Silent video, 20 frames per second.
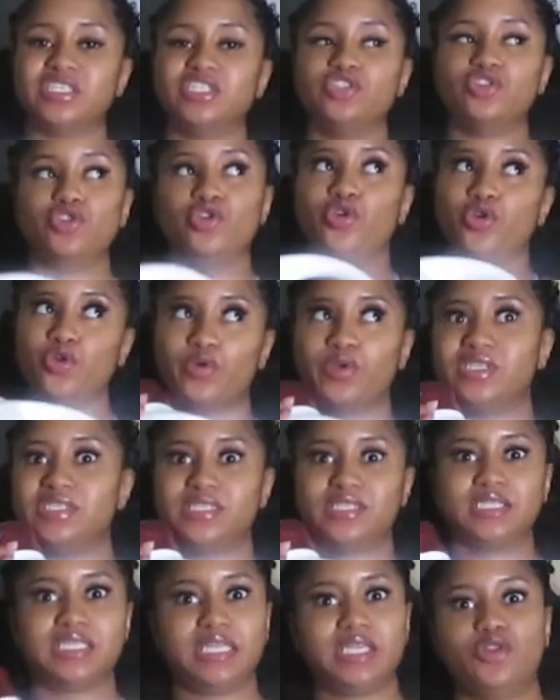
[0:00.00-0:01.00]
he's new. He's
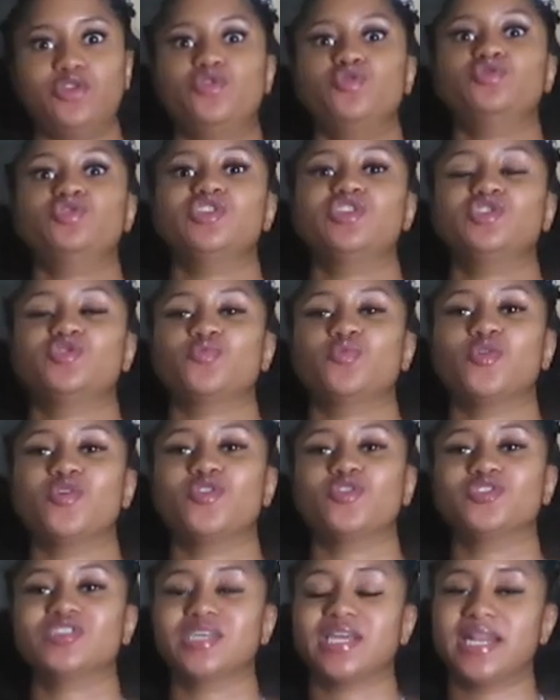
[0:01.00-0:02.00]
new to this
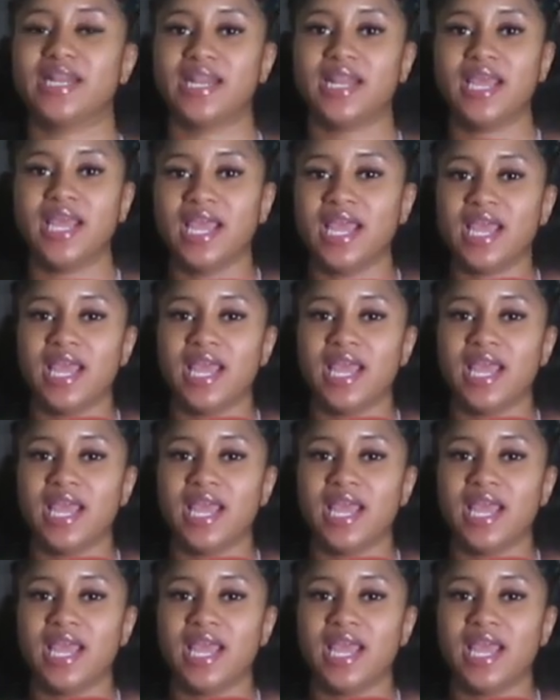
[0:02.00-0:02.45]
world, and